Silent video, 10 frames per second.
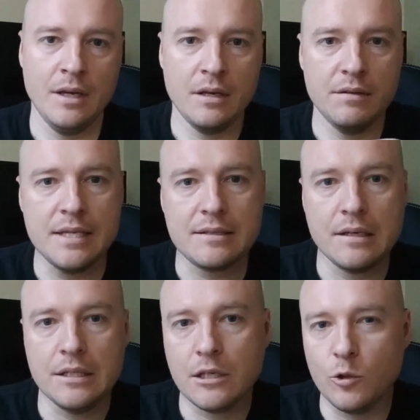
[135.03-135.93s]
This
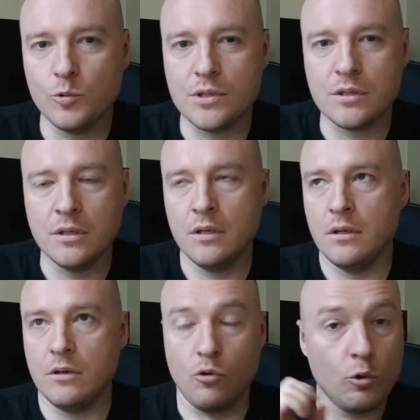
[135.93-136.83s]
includes
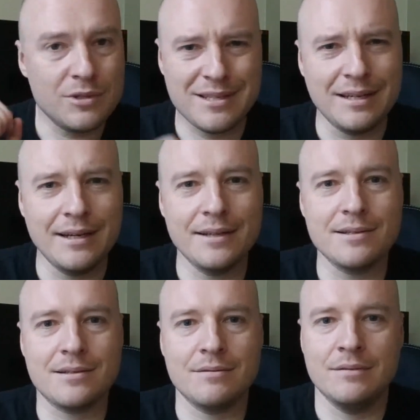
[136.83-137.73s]
road
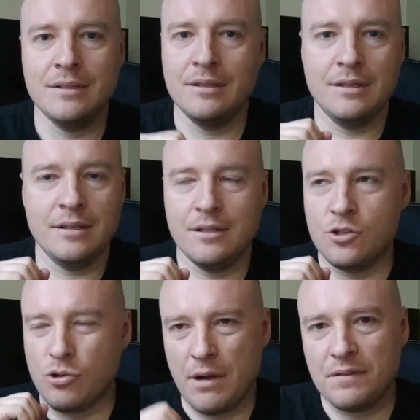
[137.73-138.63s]
signs,
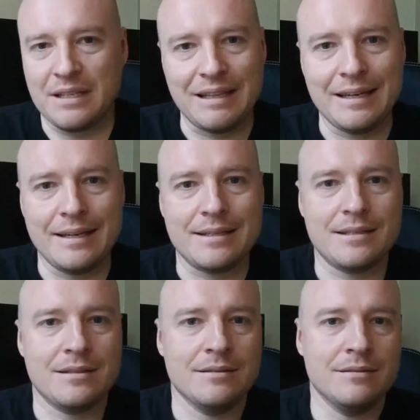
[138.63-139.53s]
traffic
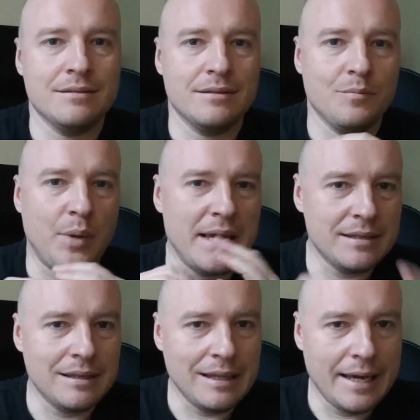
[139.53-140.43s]
lights,
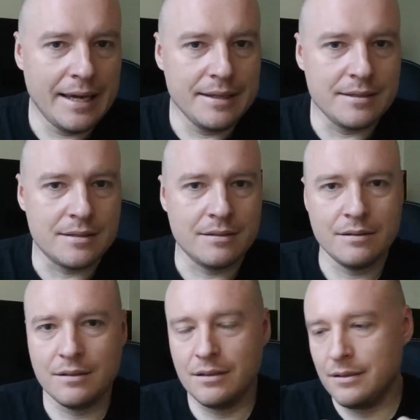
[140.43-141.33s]
painted lanes,
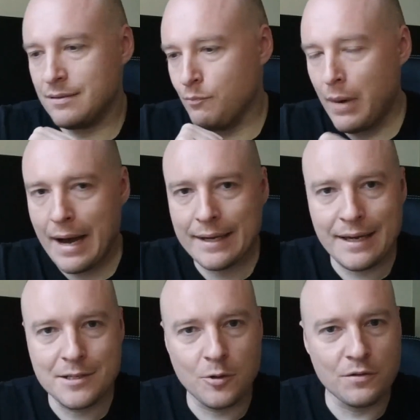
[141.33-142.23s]

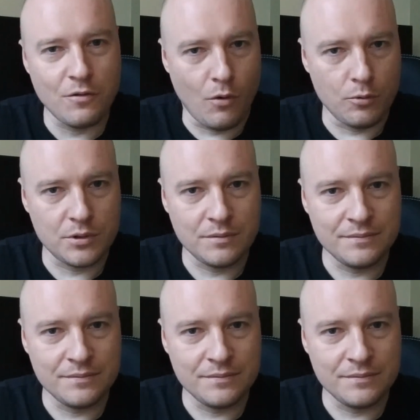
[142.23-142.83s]
markings on the road.